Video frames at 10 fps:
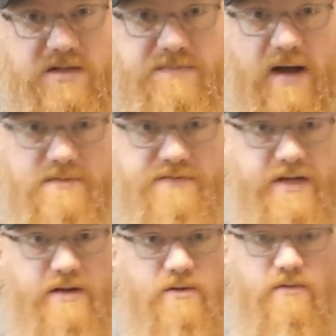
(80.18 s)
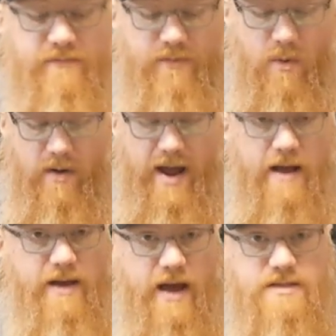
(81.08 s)
as Bob's video for how
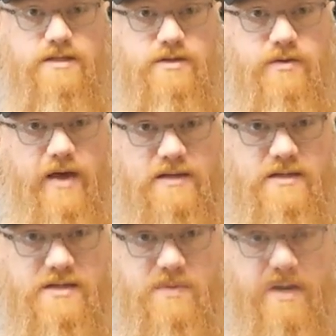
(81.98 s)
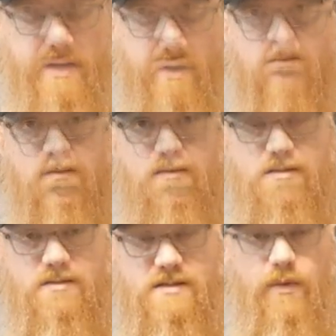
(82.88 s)
to actually do that to this radio.
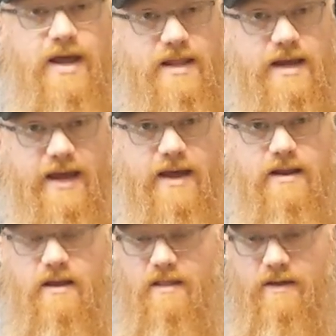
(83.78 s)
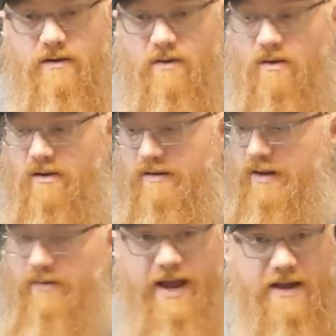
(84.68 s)
So in the kit, there are you
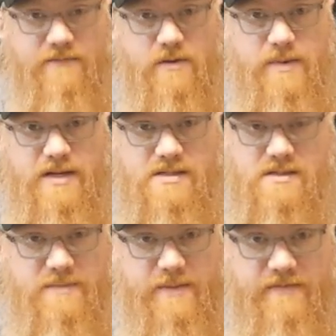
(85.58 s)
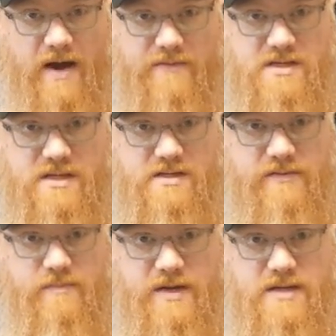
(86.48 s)
know a handful of pieces, maybe five or six
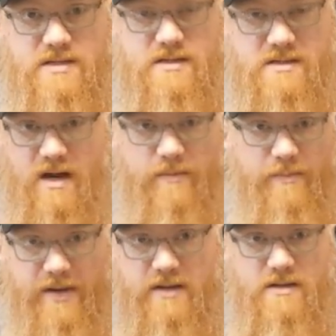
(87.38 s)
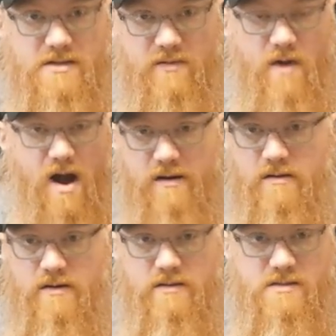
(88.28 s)
different pieces, a couple pins and a
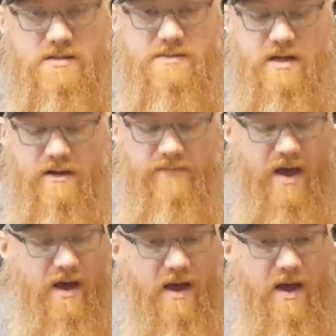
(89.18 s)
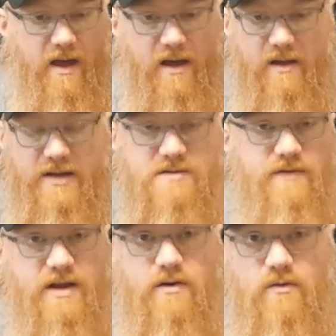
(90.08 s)
rocker and some stuff uh, his
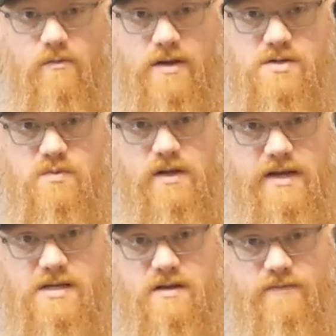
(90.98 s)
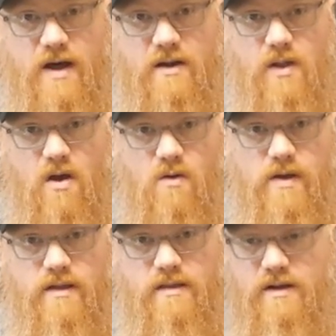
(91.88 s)
video is really easy to follow along
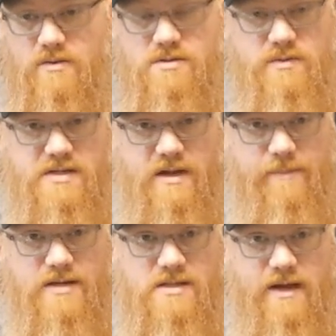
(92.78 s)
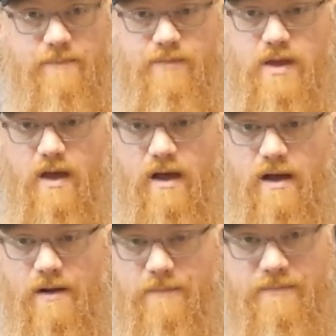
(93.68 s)
with and goes through it step by step.
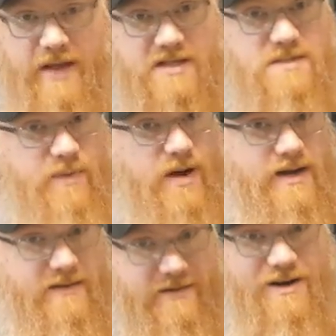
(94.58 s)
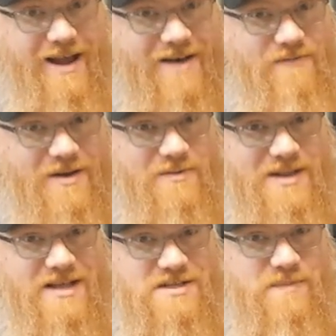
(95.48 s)
Um, that spring, you're going to have fun with
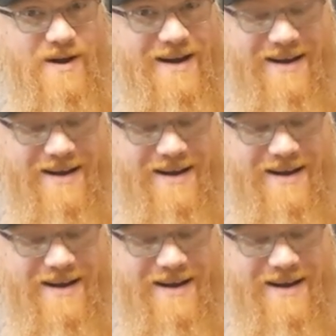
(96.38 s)
that spring.